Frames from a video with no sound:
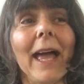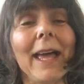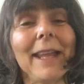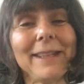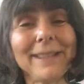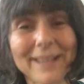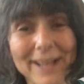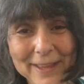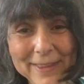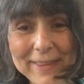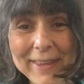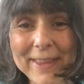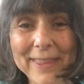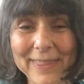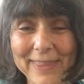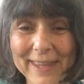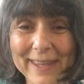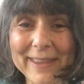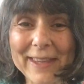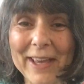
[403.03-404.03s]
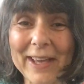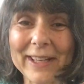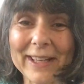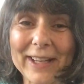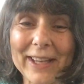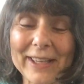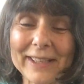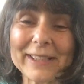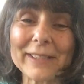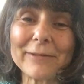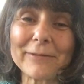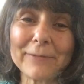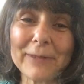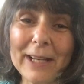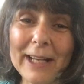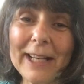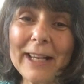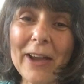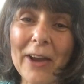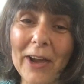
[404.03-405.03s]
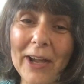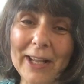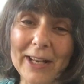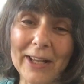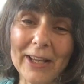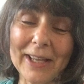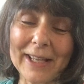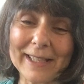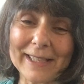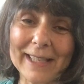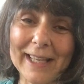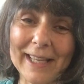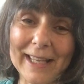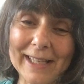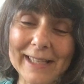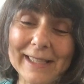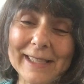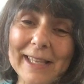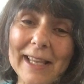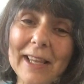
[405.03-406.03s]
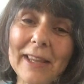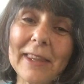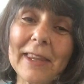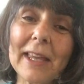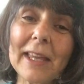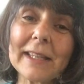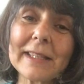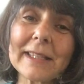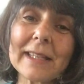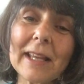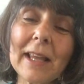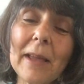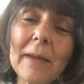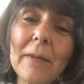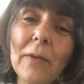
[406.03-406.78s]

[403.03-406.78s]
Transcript: Another thing that I'd like to really highlight is that